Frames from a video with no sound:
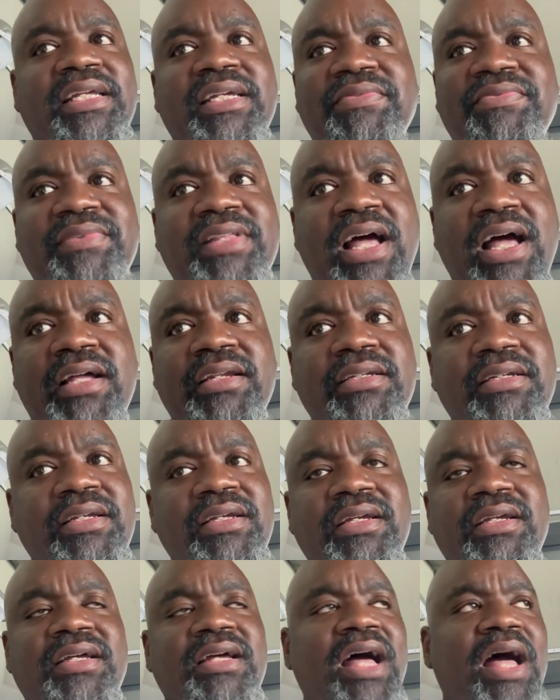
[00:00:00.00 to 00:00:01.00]
If not,
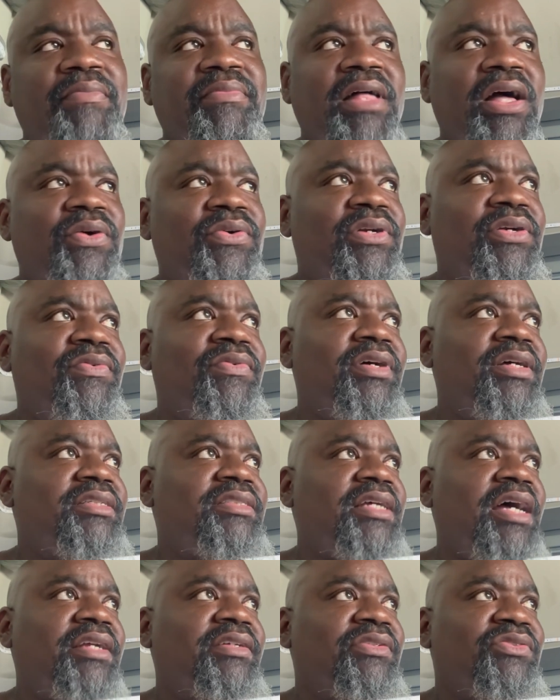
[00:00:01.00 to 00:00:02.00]
I'm not gonna rush.
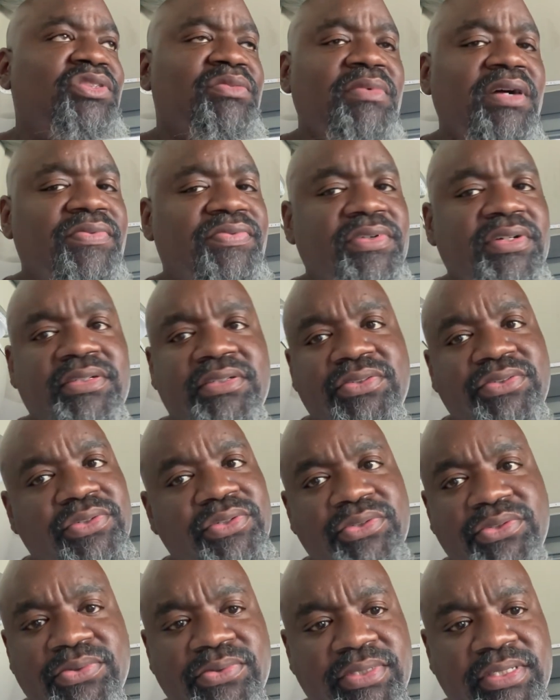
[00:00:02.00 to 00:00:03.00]
I just do my first load
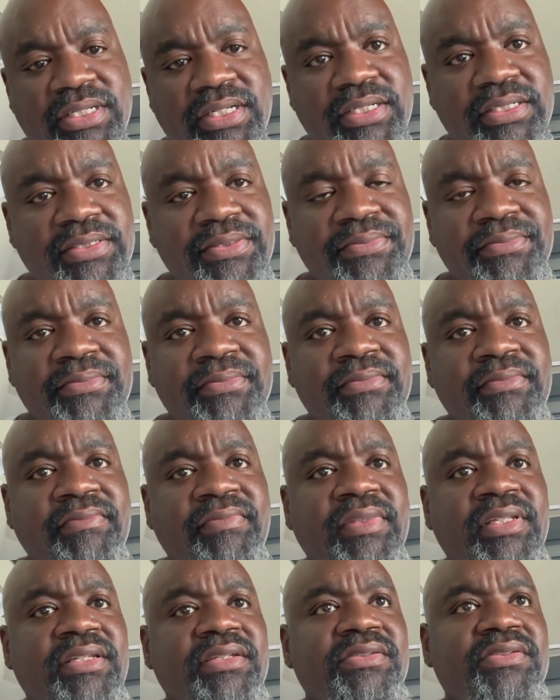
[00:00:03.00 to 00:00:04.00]
on Tuesday.
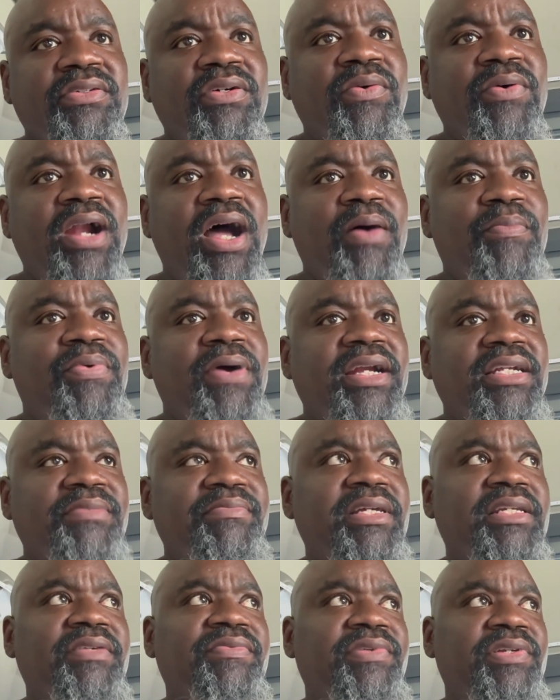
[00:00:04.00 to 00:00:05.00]
So I'll probably just
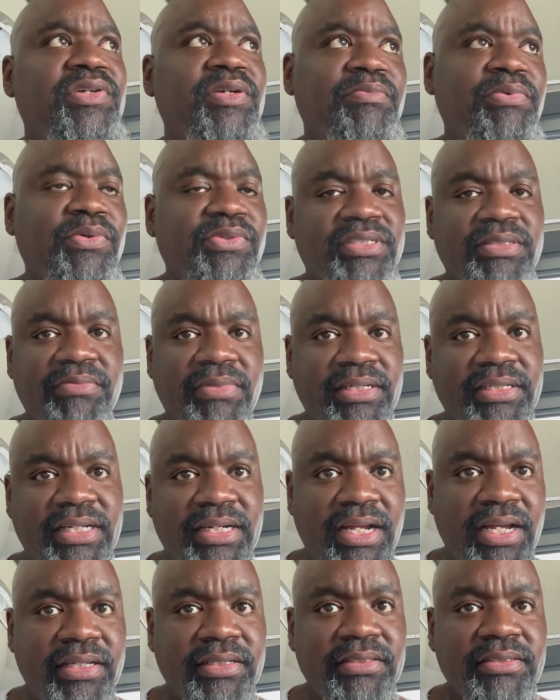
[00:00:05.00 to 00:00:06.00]
make the video and post it Monday
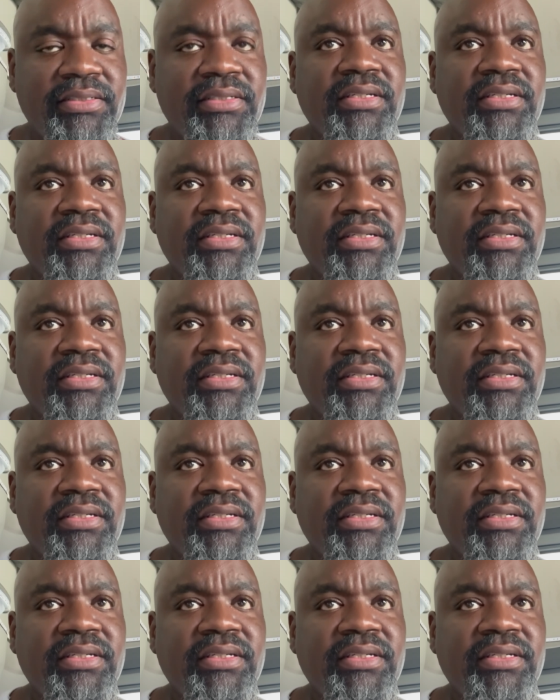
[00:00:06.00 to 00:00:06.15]
night.